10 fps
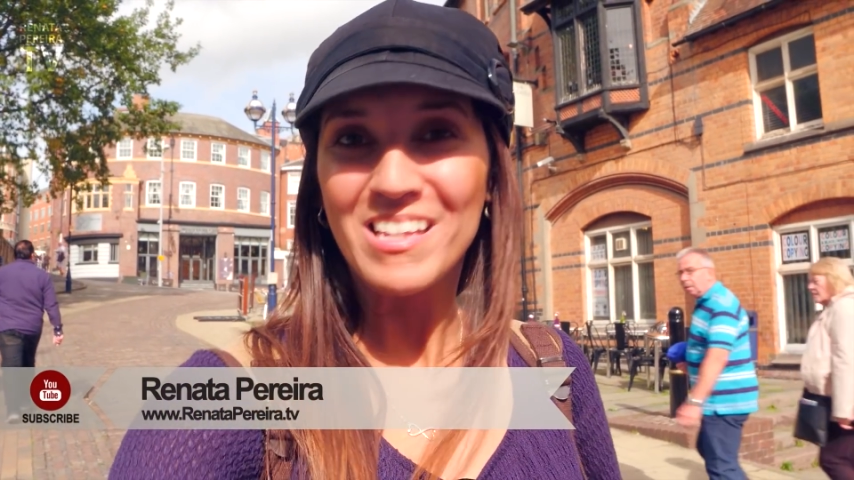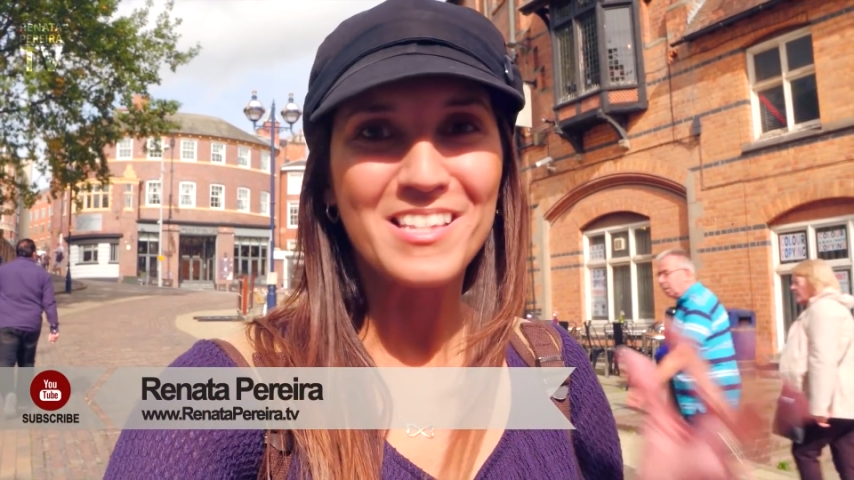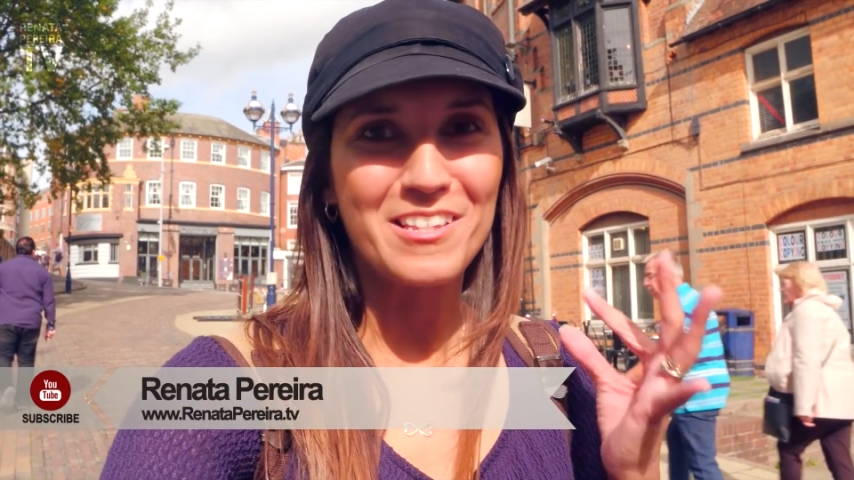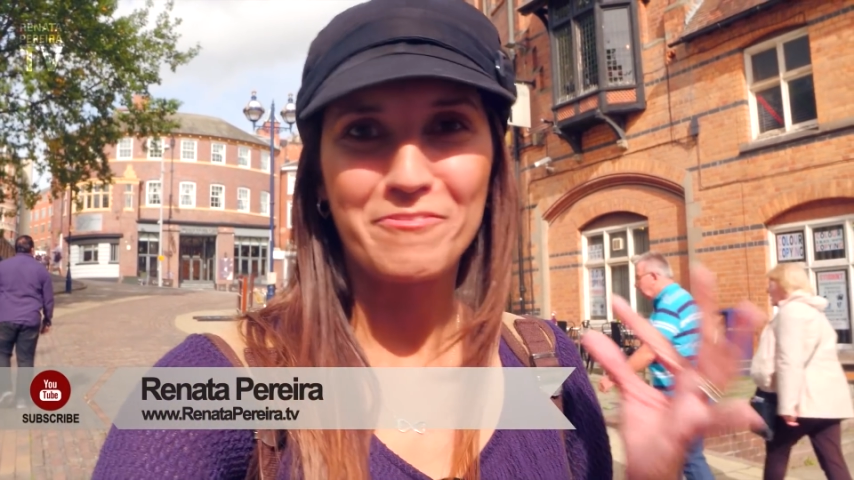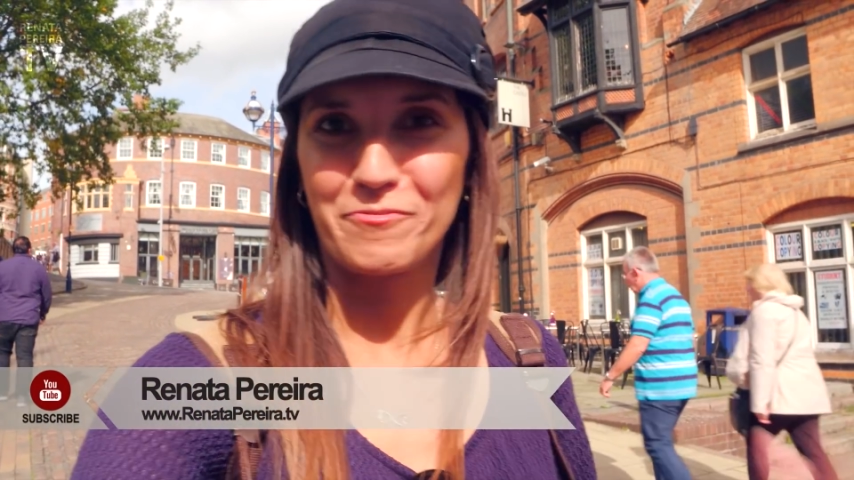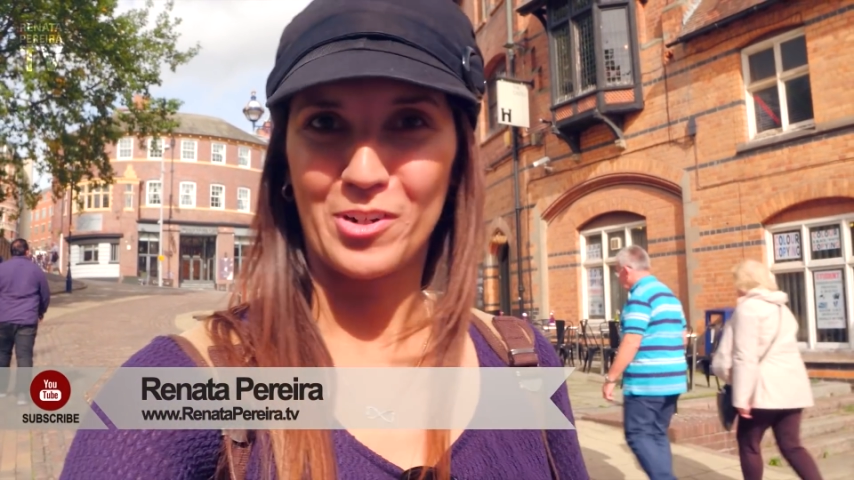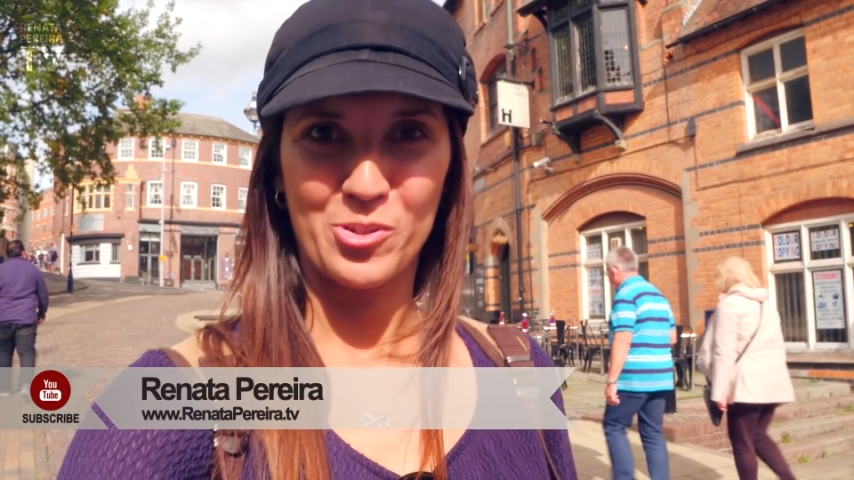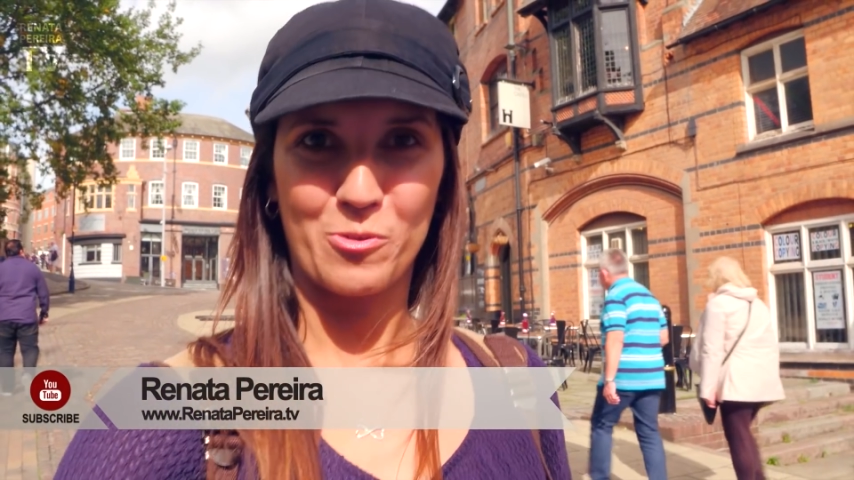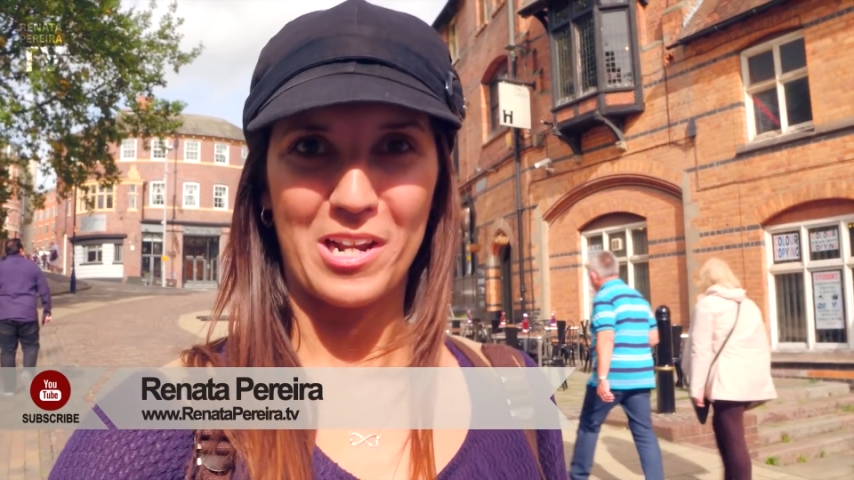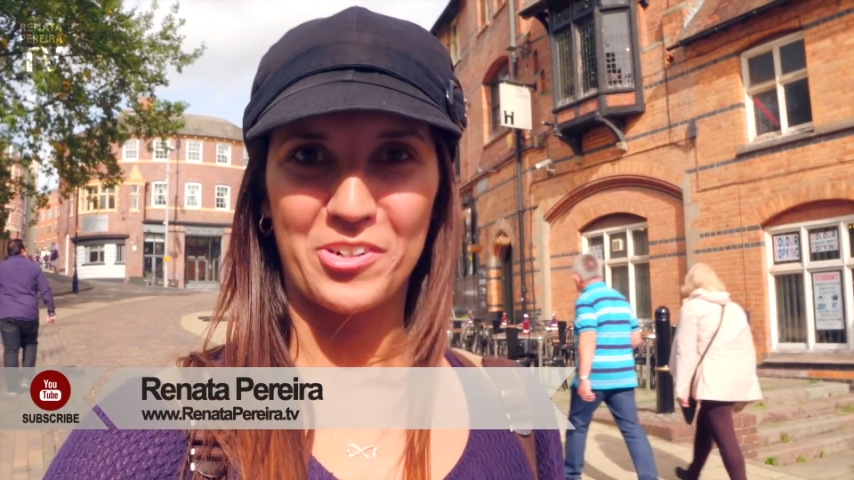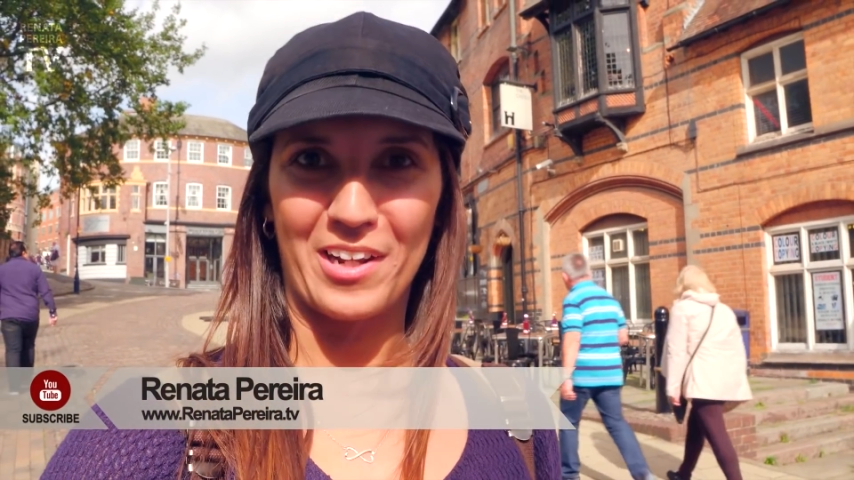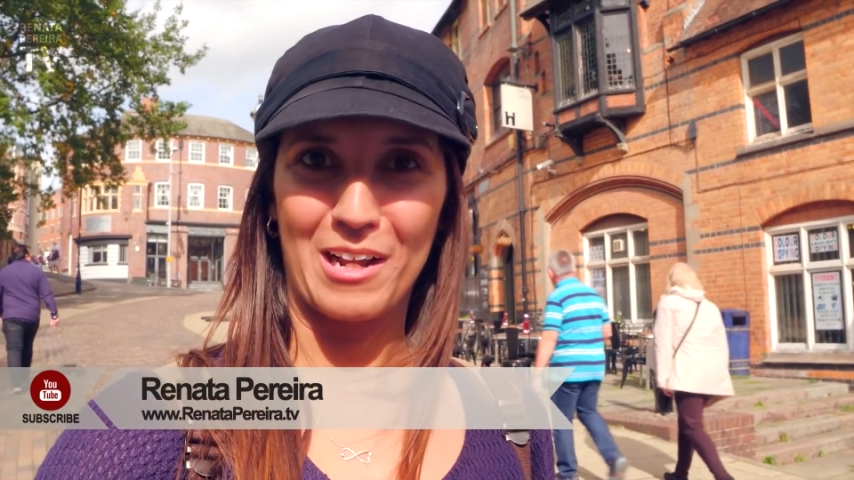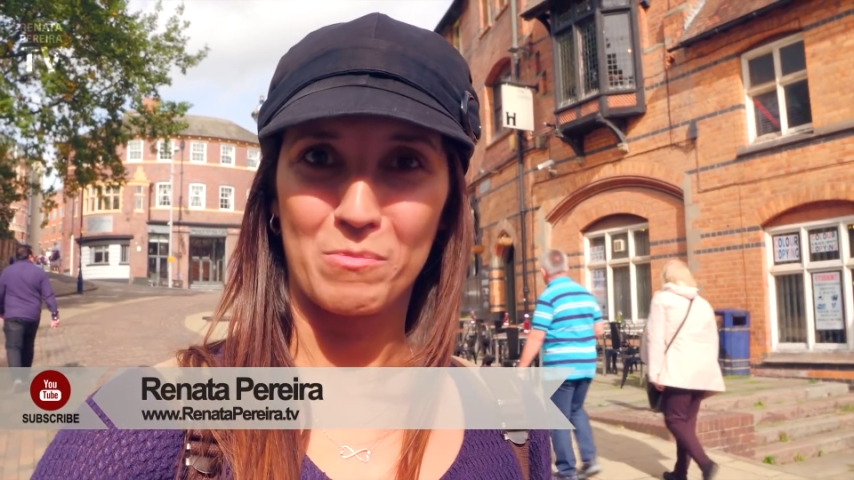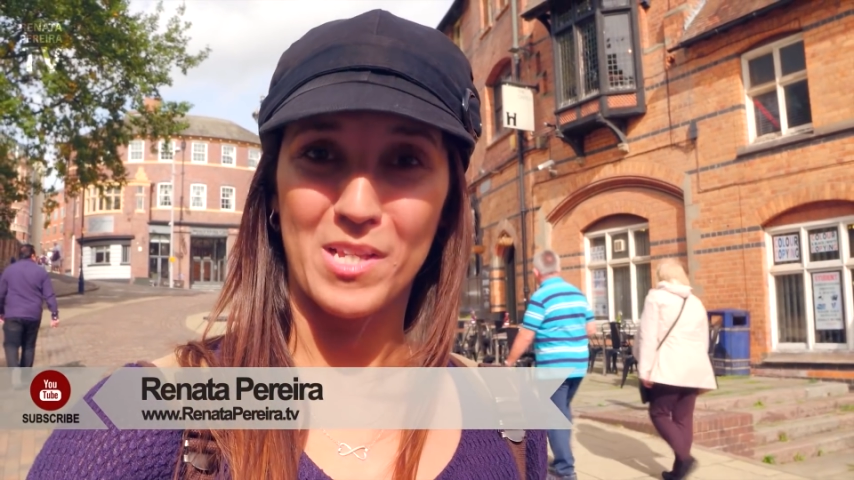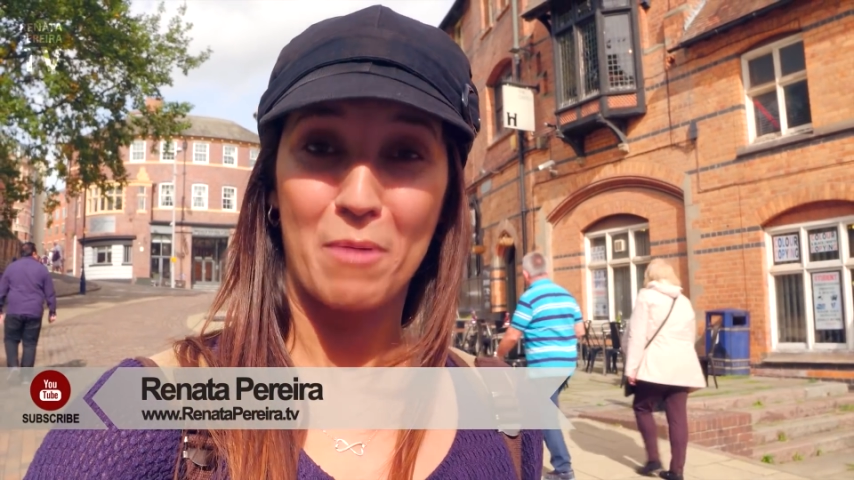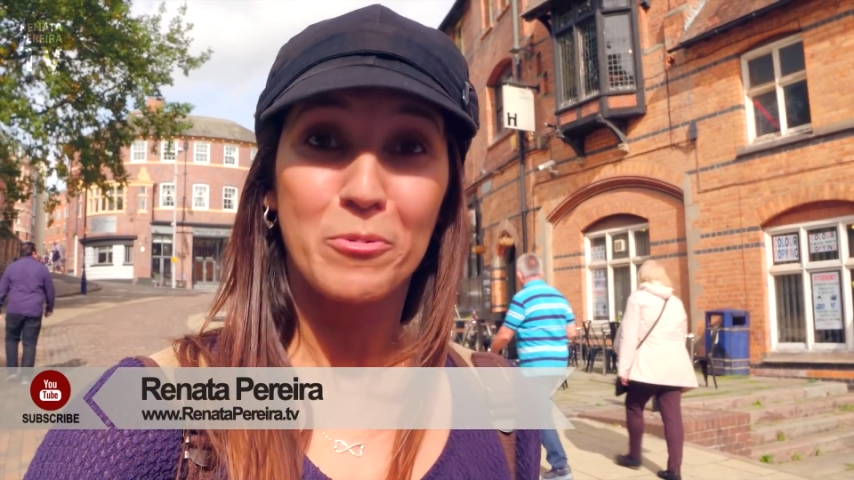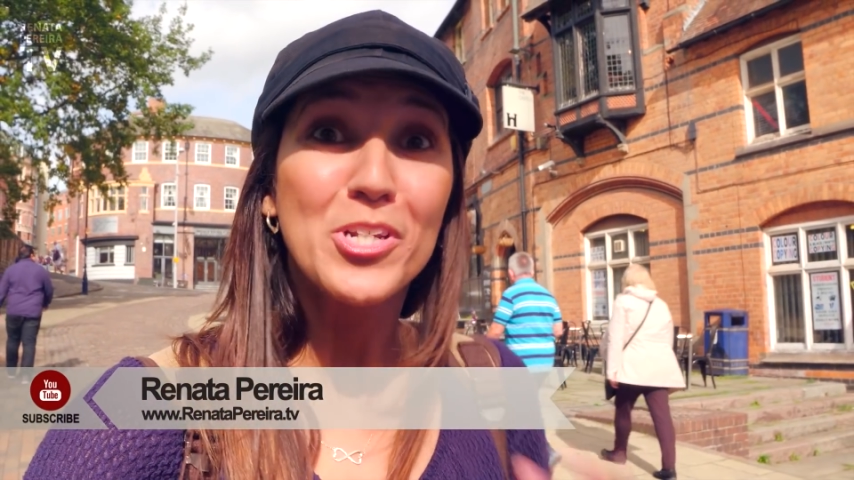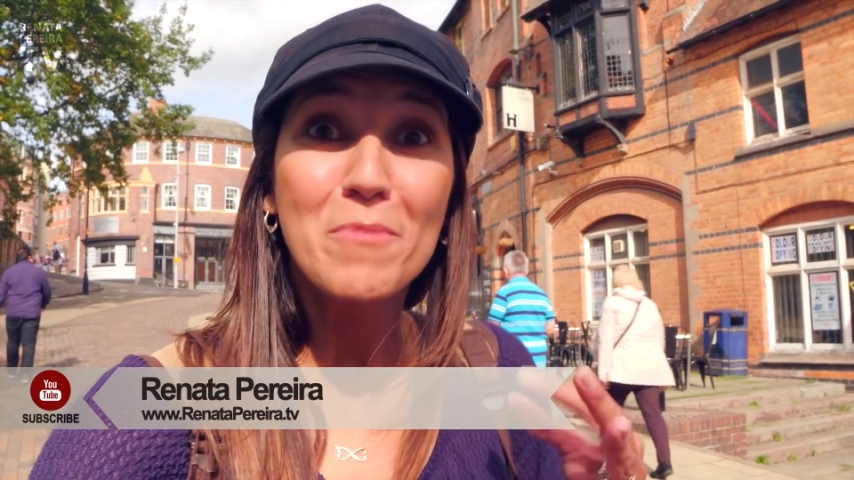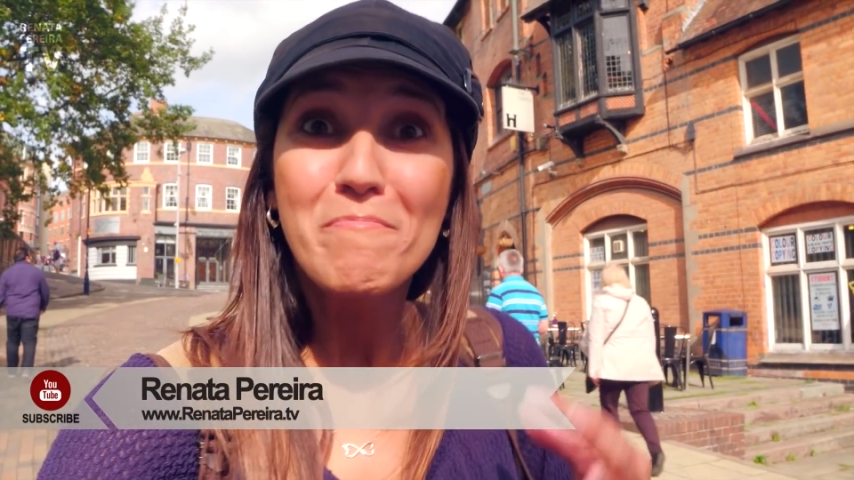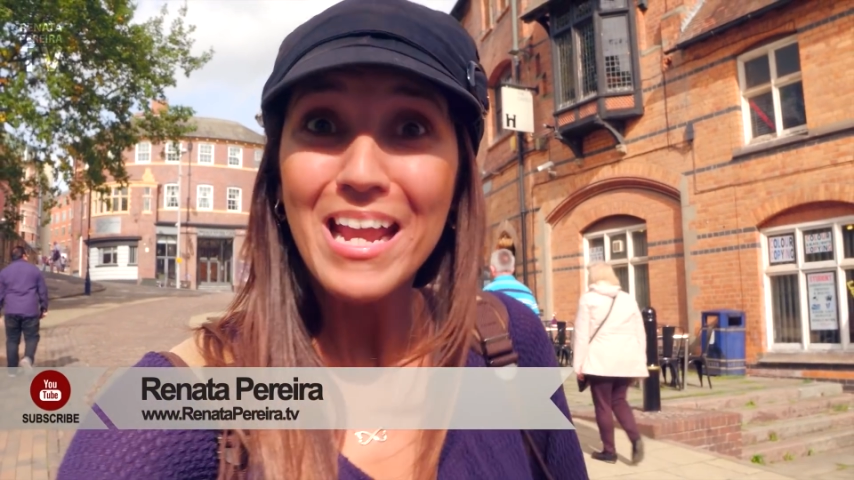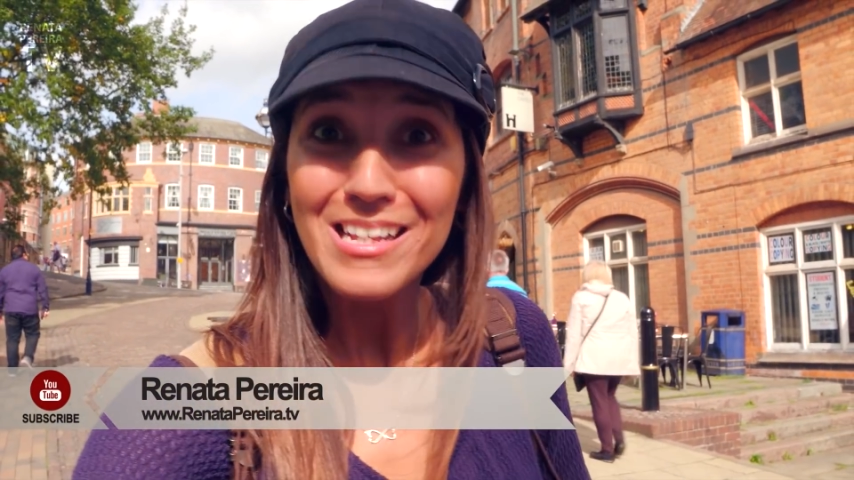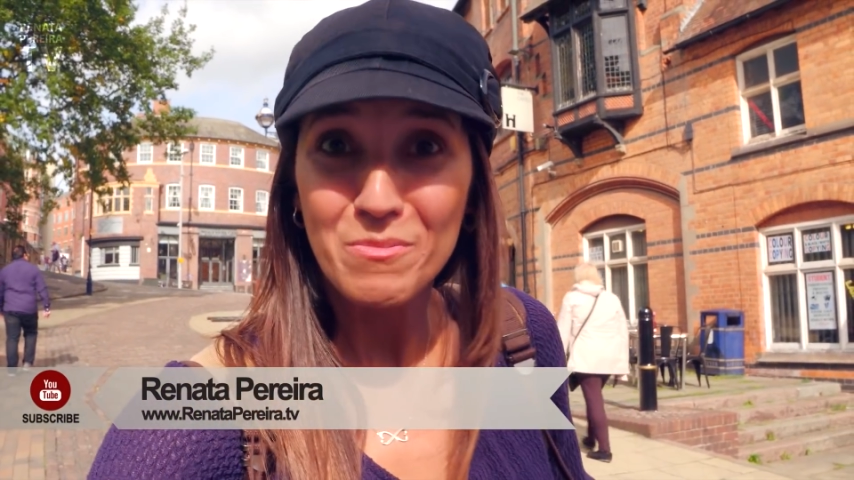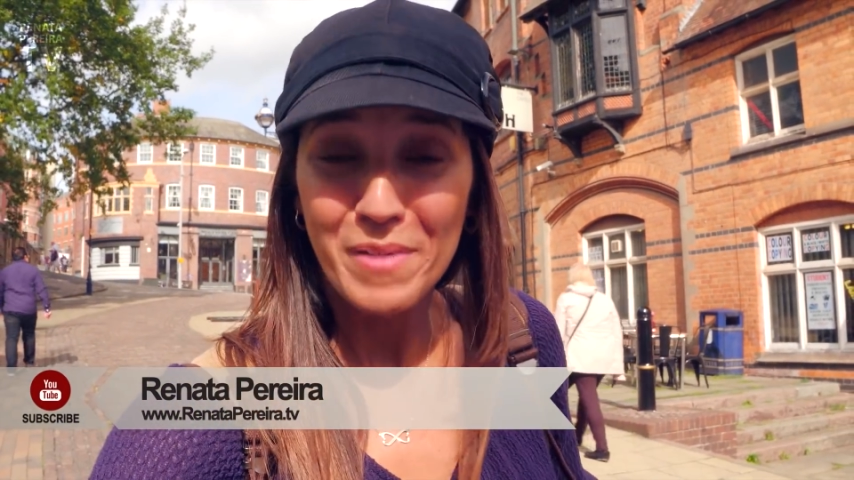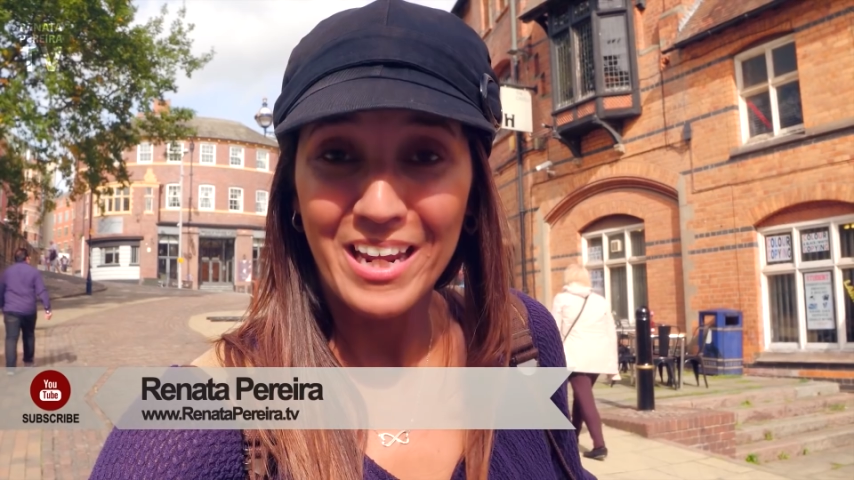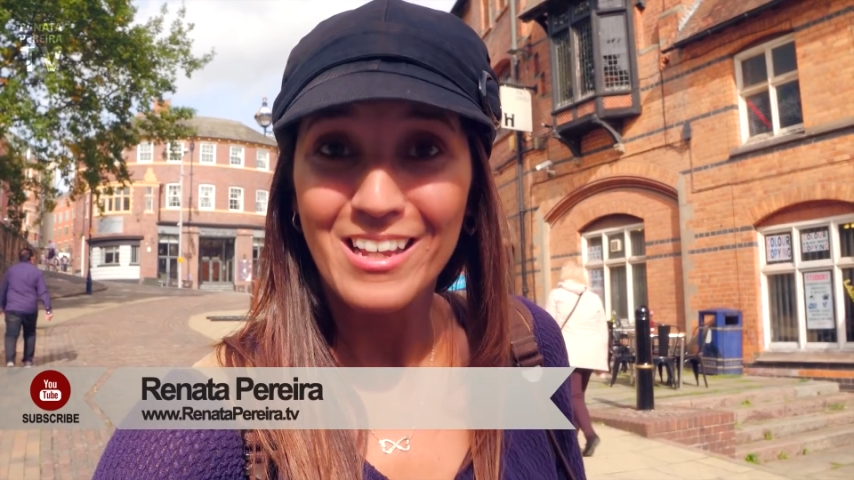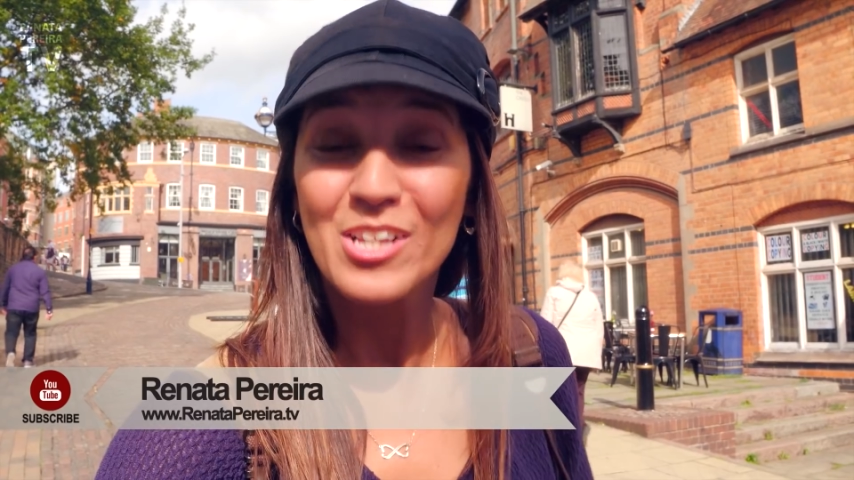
this is the first question that comes up, which amazed me.